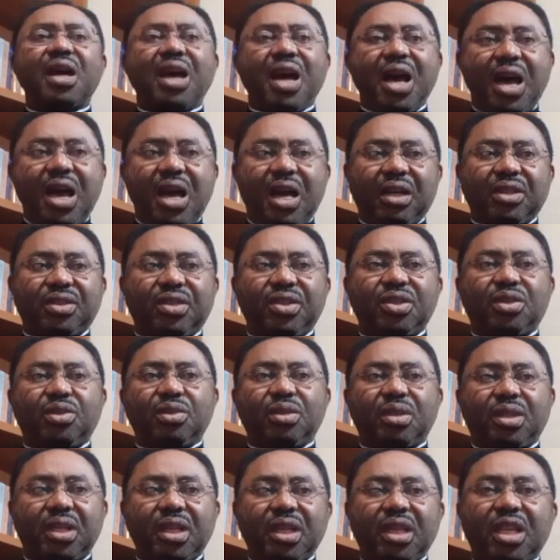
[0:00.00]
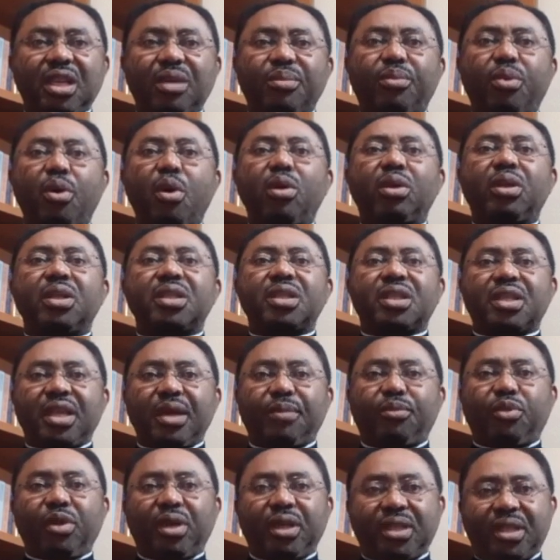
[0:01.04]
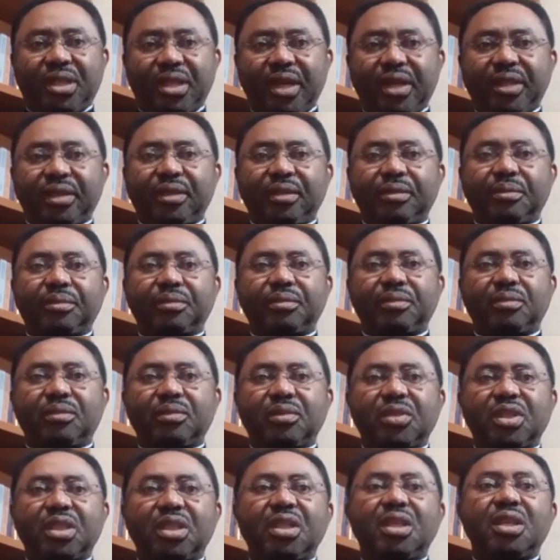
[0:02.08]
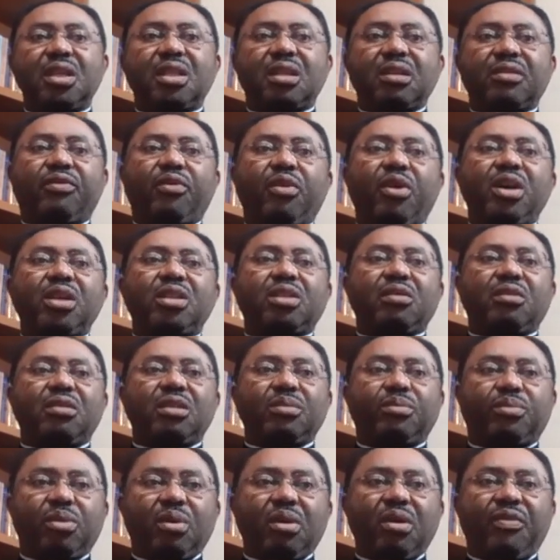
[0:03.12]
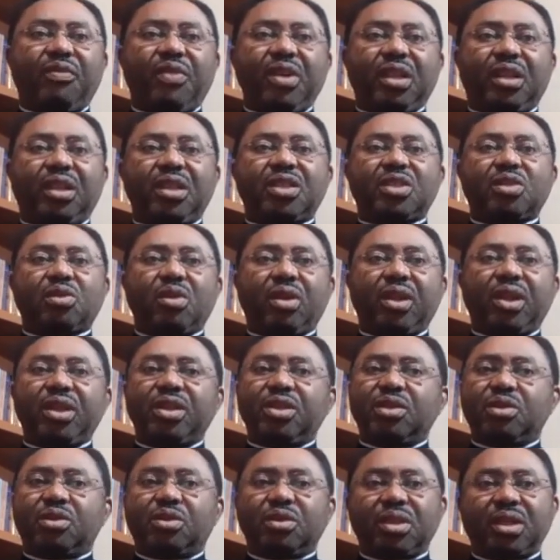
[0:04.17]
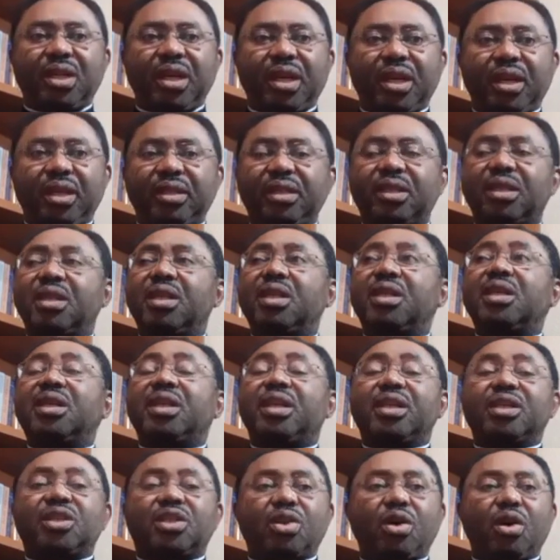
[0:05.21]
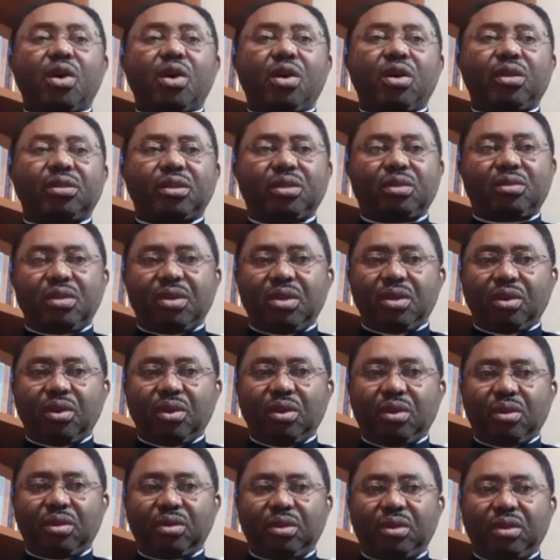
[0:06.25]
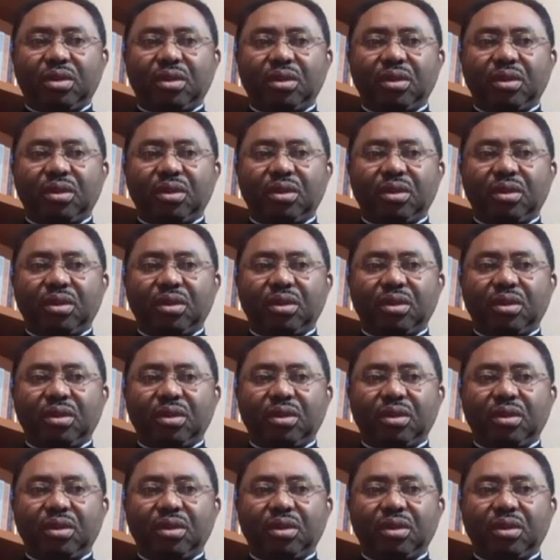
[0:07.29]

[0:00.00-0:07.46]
Ours is to take a bold step to return. The voice of the prophet is calling you today, return to the Lord.